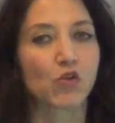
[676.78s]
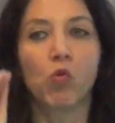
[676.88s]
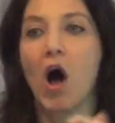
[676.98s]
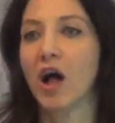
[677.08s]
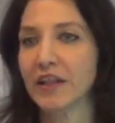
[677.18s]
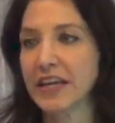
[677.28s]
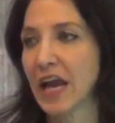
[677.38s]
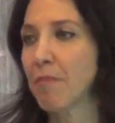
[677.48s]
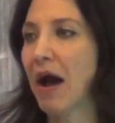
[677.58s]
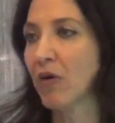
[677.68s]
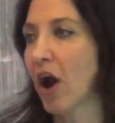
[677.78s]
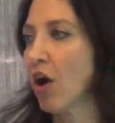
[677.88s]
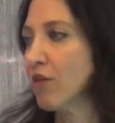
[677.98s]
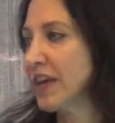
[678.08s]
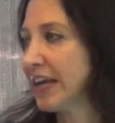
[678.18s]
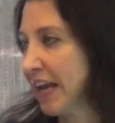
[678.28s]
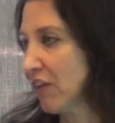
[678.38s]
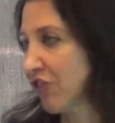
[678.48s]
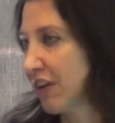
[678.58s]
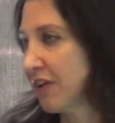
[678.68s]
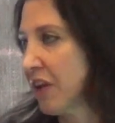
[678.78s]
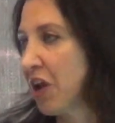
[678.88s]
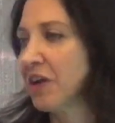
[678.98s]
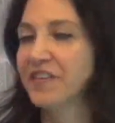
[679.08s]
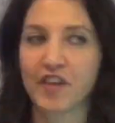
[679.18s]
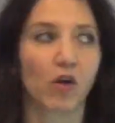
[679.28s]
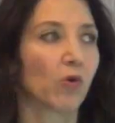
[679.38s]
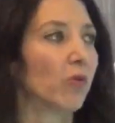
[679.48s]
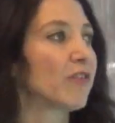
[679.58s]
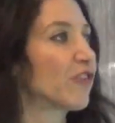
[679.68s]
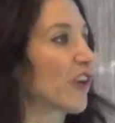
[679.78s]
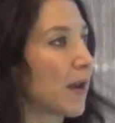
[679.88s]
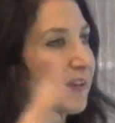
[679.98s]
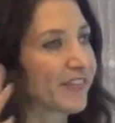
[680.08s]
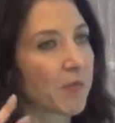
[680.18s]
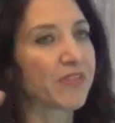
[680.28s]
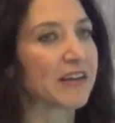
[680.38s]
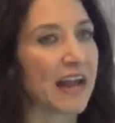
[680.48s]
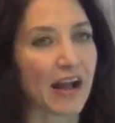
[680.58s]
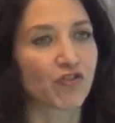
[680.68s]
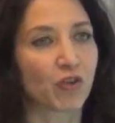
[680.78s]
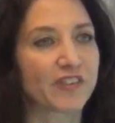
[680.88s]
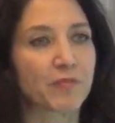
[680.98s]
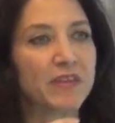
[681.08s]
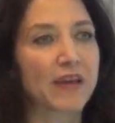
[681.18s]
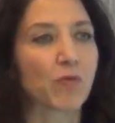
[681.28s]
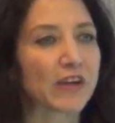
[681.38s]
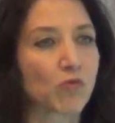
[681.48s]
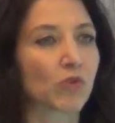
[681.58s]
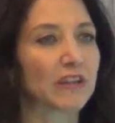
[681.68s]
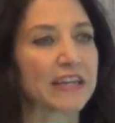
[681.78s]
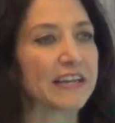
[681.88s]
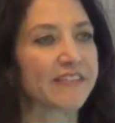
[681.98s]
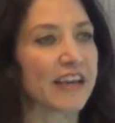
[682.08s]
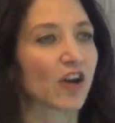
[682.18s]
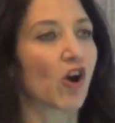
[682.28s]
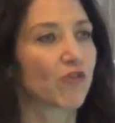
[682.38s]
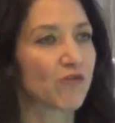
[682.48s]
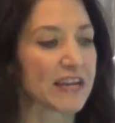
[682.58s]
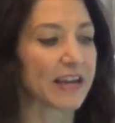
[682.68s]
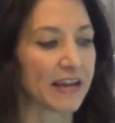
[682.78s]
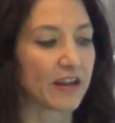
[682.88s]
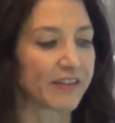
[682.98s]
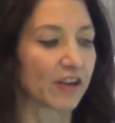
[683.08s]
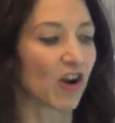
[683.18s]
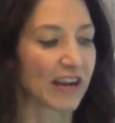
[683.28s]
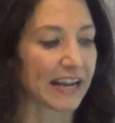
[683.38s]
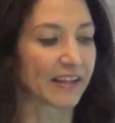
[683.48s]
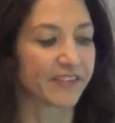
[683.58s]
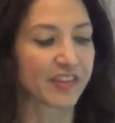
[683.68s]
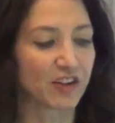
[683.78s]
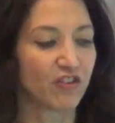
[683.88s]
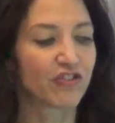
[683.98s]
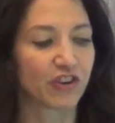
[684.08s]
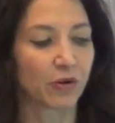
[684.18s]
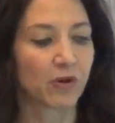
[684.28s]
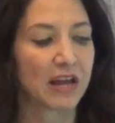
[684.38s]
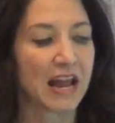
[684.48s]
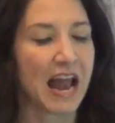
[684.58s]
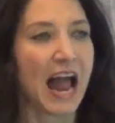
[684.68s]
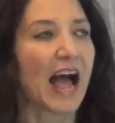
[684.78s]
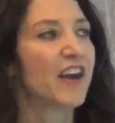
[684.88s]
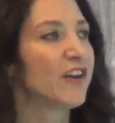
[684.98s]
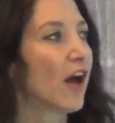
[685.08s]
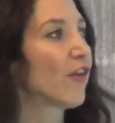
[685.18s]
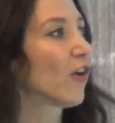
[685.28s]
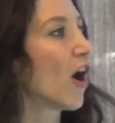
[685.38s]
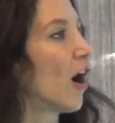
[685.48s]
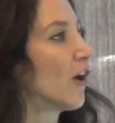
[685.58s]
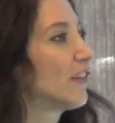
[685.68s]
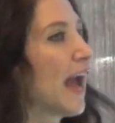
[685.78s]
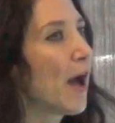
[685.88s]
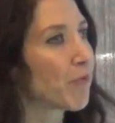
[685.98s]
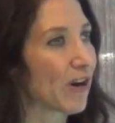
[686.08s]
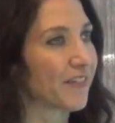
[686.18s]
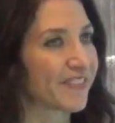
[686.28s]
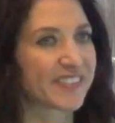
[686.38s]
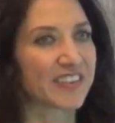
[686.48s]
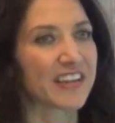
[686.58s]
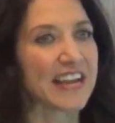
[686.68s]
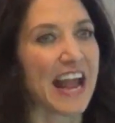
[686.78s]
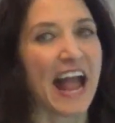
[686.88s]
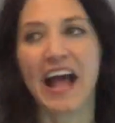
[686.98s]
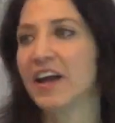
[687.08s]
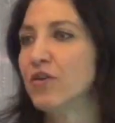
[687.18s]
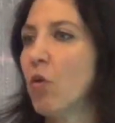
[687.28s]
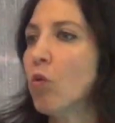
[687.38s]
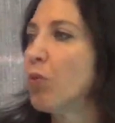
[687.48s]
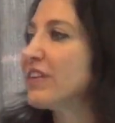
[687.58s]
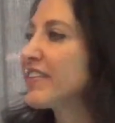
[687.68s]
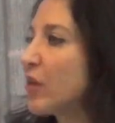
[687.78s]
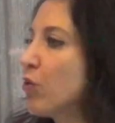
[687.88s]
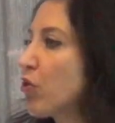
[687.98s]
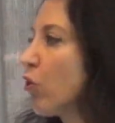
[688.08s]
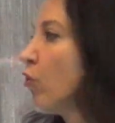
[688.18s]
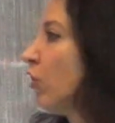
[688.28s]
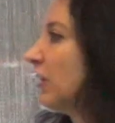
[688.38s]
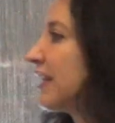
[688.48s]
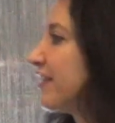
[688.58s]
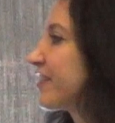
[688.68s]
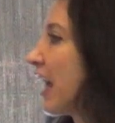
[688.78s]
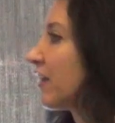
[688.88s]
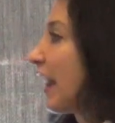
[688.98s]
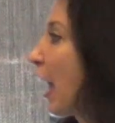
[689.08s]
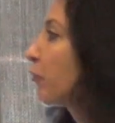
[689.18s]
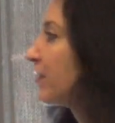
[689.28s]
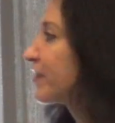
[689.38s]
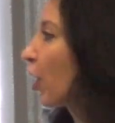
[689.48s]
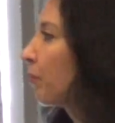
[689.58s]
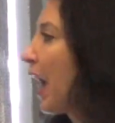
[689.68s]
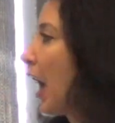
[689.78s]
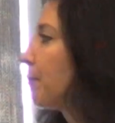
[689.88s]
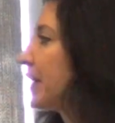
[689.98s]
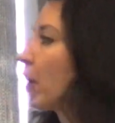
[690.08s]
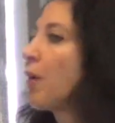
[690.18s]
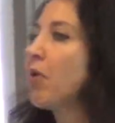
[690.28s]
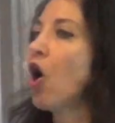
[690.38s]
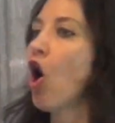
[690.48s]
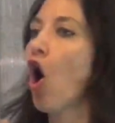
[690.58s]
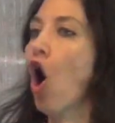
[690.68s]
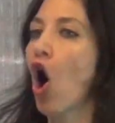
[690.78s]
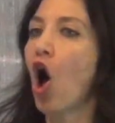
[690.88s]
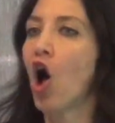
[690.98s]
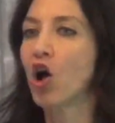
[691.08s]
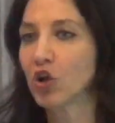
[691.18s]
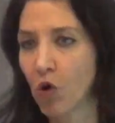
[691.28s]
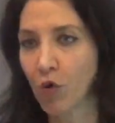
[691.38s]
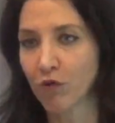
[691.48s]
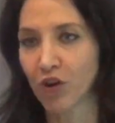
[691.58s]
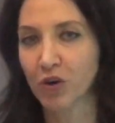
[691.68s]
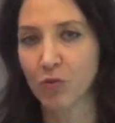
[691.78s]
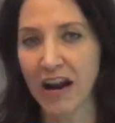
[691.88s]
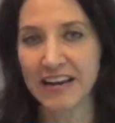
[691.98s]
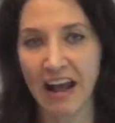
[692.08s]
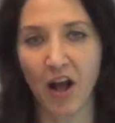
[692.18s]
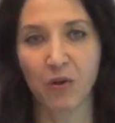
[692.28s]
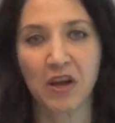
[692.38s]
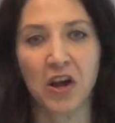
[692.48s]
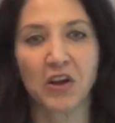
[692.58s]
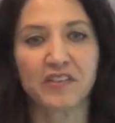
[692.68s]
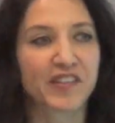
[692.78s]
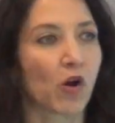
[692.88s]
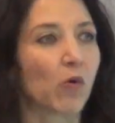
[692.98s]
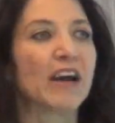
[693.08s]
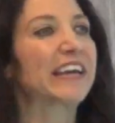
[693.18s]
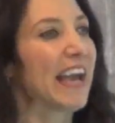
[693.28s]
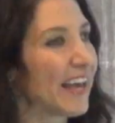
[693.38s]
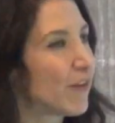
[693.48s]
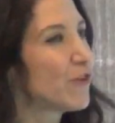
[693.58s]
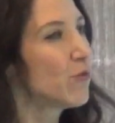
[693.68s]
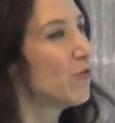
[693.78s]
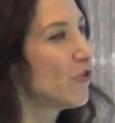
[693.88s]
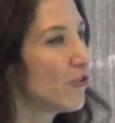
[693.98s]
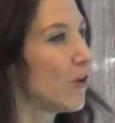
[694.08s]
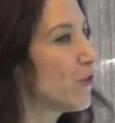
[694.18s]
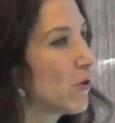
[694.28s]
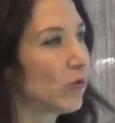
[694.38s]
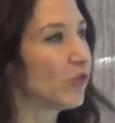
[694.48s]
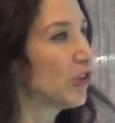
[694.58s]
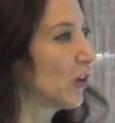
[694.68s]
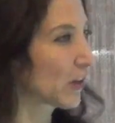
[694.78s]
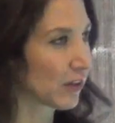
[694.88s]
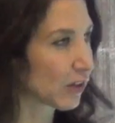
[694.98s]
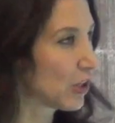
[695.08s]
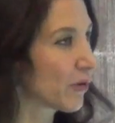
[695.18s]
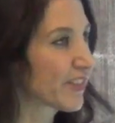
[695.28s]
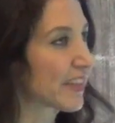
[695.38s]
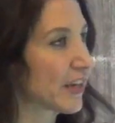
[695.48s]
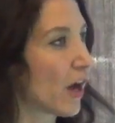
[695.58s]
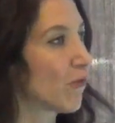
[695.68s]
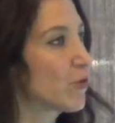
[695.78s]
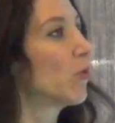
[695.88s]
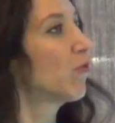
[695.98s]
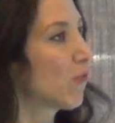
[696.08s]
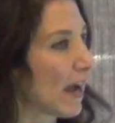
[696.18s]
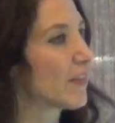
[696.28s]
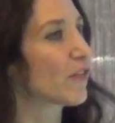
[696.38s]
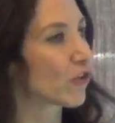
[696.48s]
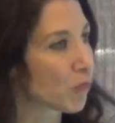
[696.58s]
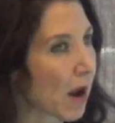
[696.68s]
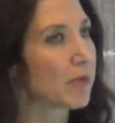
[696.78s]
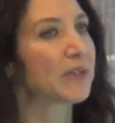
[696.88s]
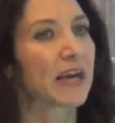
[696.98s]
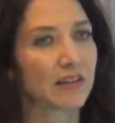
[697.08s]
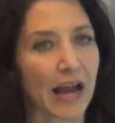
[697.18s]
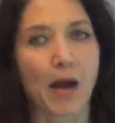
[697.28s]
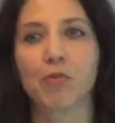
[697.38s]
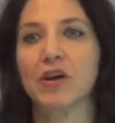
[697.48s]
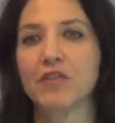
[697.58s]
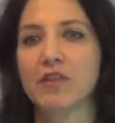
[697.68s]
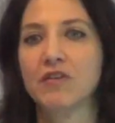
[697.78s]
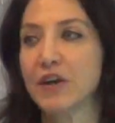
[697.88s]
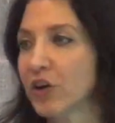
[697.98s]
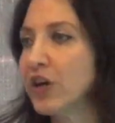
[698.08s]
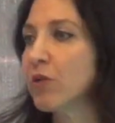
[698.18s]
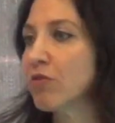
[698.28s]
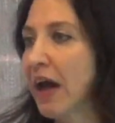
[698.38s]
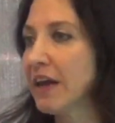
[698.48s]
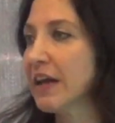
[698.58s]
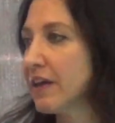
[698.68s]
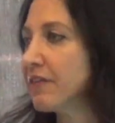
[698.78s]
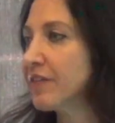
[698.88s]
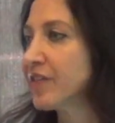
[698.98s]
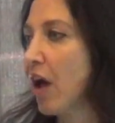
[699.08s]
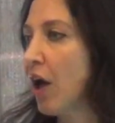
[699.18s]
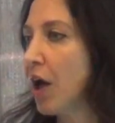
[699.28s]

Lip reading: quality about our vacation. So there's got to be something natural, something that we can really dig our feet and dig our hands into. And another are labyrinths. And what's so cool is that labyrinths are popping up all over right now. So again, if you look closely enough, you will find that there's probably a labyrinth near you that is